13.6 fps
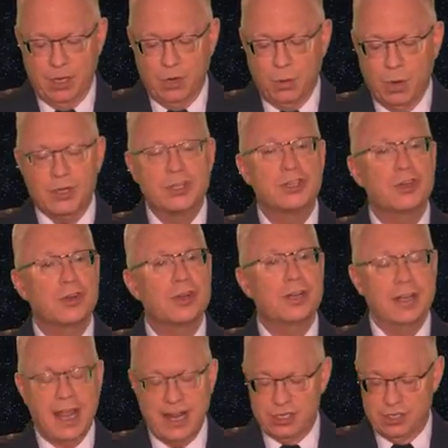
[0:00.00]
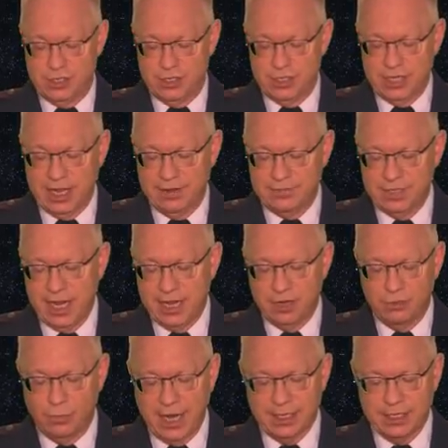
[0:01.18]
where certain nations have taken
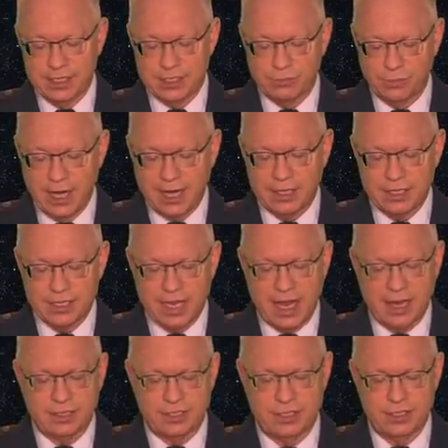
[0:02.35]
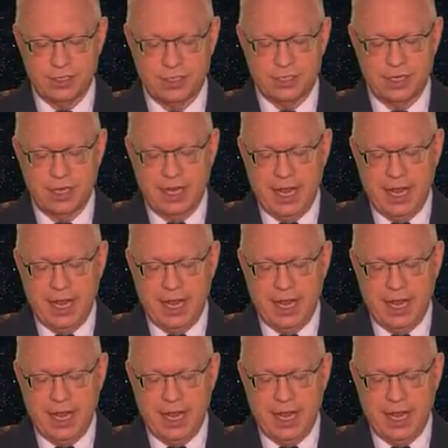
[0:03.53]
reckless actions